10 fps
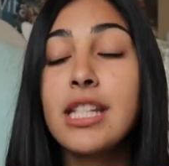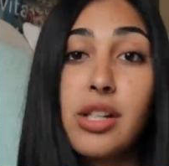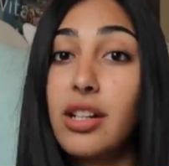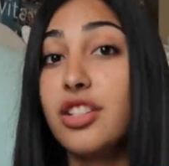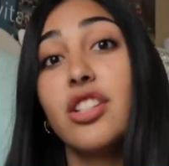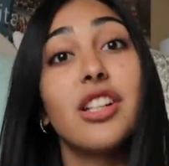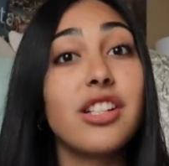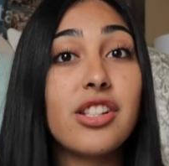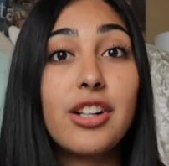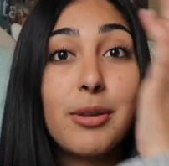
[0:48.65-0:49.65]
So let's just get
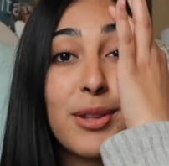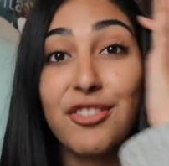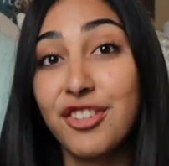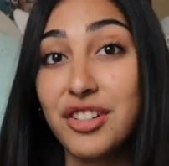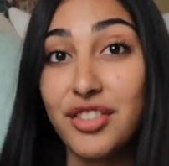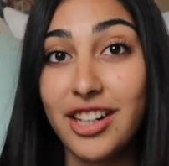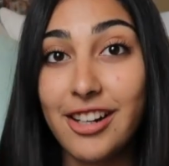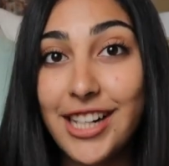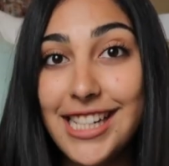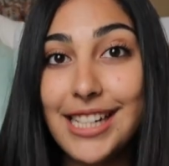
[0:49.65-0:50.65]
started with the first video
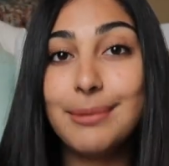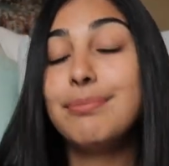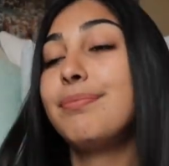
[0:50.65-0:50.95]
idea.